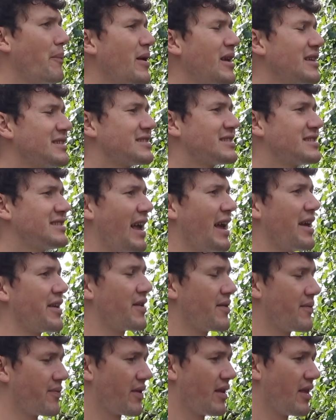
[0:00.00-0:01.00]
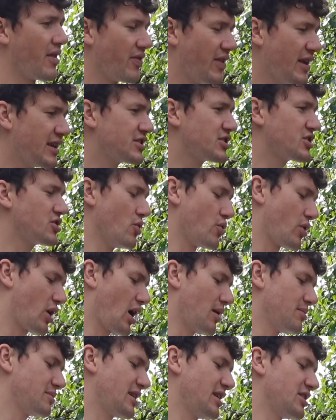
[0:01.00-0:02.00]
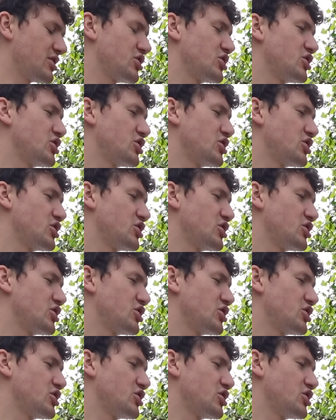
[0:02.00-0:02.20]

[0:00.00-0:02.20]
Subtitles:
being said, this suit comes in at